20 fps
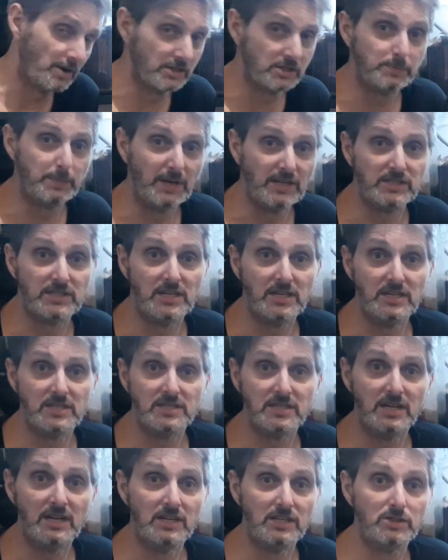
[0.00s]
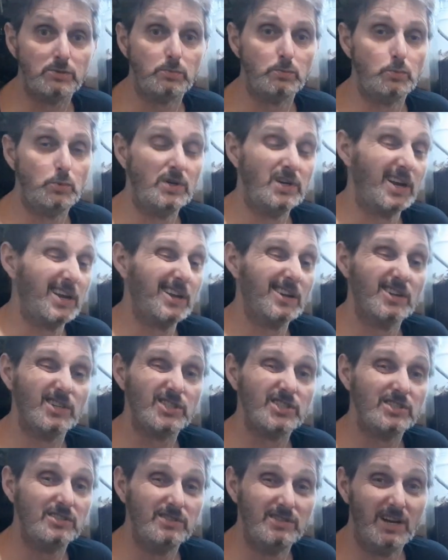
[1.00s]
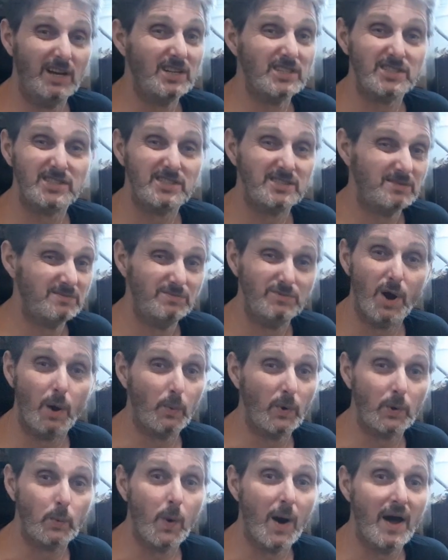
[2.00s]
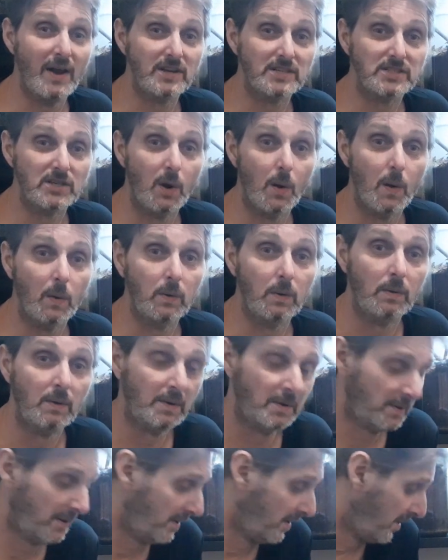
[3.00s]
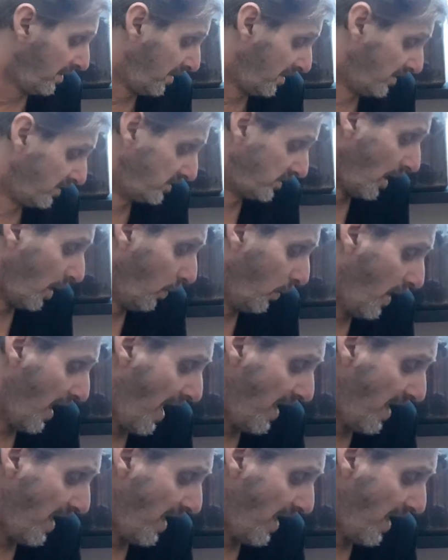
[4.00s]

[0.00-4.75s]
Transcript: of species is ridiculous. It's not required at all. So